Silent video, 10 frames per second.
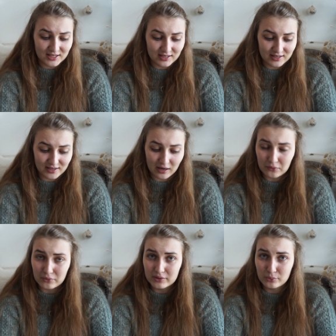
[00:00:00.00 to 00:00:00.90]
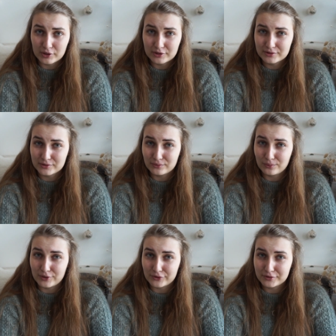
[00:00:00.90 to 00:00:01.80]
I really wanted to
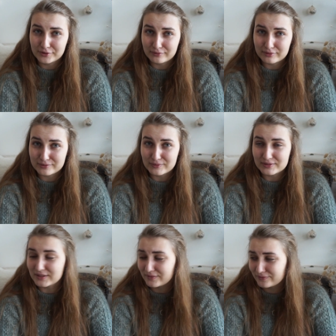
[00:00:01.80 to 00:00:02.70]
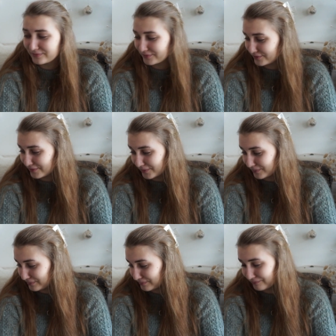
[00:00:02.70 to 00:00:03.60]
wear it on Christmas Eve. So
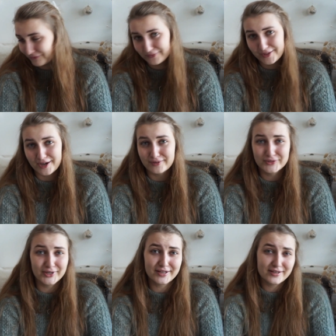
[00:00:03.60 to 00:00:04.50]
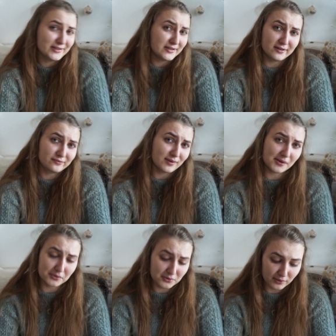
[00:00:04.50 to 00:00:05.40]
yeah, so I guess now I have
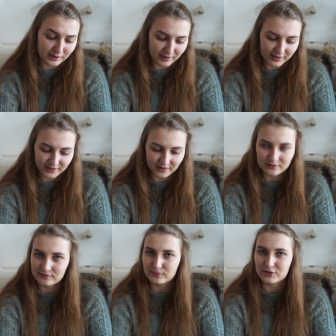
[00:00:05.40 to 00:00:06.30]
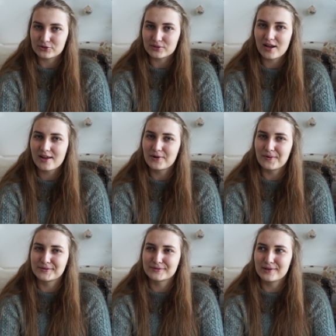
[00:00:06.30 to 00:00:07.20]
to wear my Acanthus sweater. I know
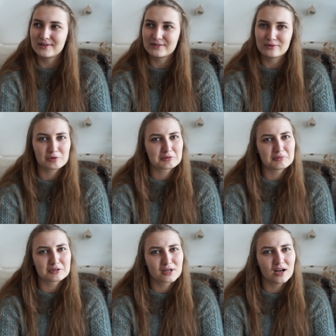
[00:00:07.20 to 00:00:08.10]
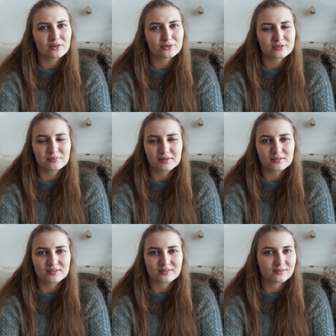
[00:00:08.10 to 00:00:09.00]
it's not in Christmas colors, but
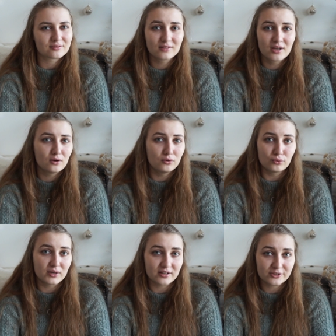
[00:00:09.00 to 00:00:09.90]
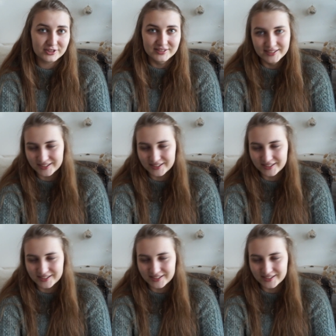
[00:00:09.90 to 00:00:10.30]
who cares?